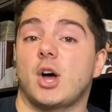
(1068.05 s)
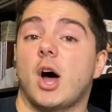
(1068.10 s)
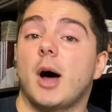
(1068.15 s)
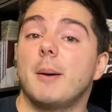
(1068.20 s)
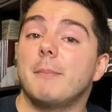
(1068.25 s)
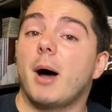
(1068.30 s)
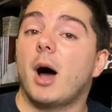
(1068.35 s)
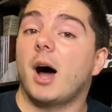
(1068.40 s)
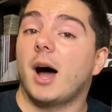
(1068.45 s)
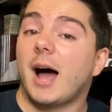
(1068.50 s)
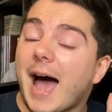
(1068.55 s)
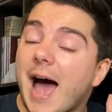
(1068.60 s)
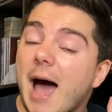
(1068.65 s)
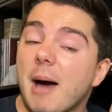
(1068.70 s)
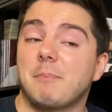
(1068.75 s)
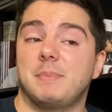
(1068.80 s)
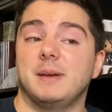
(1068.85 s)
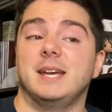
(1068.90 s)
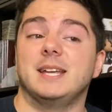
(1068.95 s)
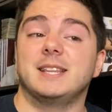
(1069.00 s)
So I'm
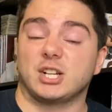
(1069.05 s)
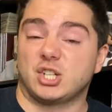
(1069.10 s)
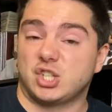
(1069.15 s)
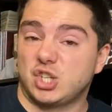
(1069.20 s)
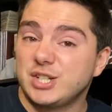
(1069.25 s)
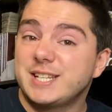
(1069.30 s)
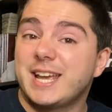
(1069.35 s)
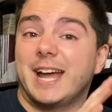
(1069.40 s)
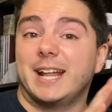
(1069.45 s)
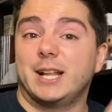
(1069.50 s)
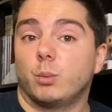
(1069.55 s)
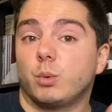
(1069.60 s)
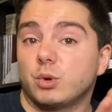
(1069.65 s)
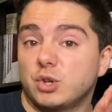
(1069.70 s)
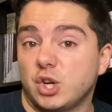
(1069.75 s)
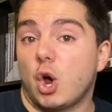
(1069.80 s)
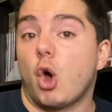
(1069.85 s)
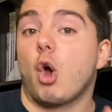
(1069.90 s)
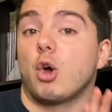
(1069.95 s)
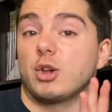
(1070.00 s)
happy that she's getting
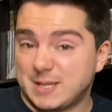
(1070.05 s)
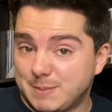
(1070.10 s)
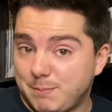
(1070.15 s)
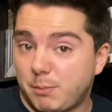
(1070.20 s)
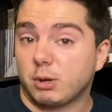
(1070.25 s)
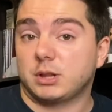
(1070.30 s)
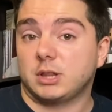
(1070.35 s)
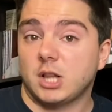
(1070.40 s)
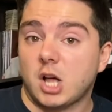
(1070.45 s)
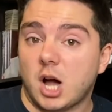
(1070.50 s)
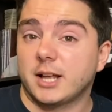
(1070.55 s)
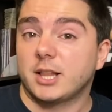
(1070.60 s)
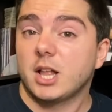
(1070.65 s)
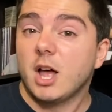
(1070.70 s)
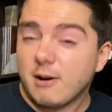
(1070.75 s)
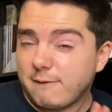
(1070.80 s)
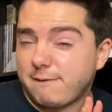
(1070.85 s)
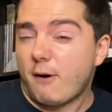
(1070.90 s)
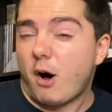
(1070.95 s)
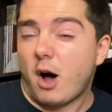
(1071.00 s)
her spotlight,
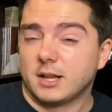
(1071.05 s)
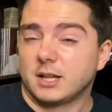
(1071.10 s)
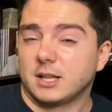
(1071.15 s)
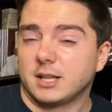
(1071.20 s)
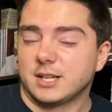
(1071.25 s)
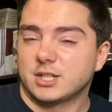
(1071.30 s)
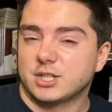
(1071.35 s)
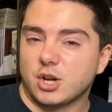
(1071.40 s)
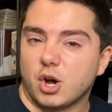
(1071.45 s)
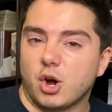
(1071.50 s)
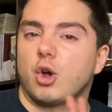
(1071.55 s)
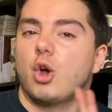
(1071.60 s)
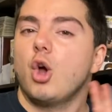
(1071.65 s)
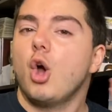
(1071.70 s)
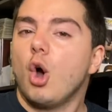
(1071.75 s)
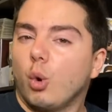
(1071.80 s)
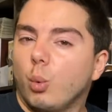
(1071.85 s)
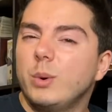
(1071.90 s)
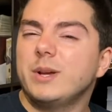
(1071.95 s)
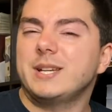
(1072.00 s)
finally. So
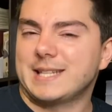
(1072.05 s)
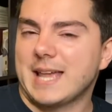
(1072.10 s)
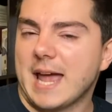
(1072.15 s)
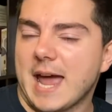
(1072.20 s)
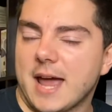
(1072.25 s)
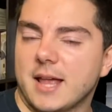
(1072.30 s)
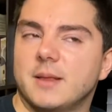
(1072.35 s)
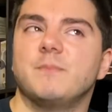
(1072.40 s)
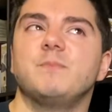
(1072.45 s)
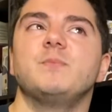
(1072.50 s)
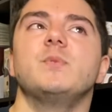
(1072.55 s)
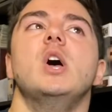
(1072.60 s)
we stand.